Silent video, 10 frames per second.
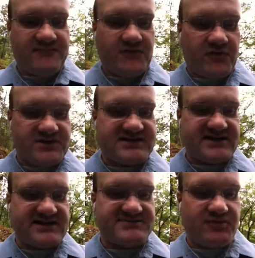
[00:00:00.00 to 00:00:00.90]
Of course,
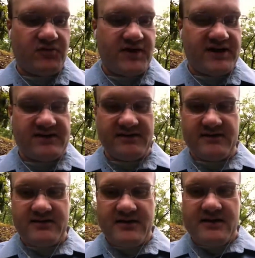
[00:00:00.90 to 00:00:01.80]
at this point,
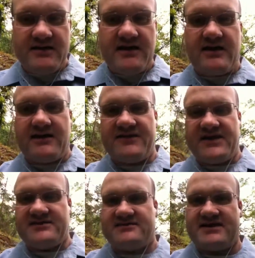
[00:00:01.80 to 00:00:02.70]

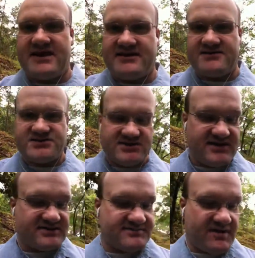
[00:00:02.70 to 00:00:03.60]
she
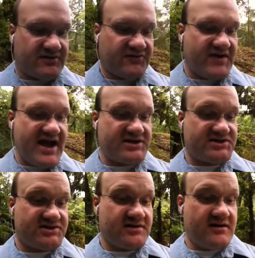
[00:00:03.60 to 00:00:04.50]
thinks about
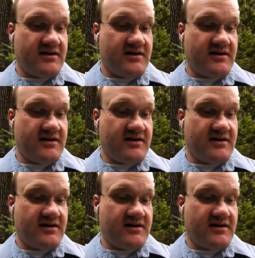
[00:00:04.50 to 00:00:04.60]
Thresh.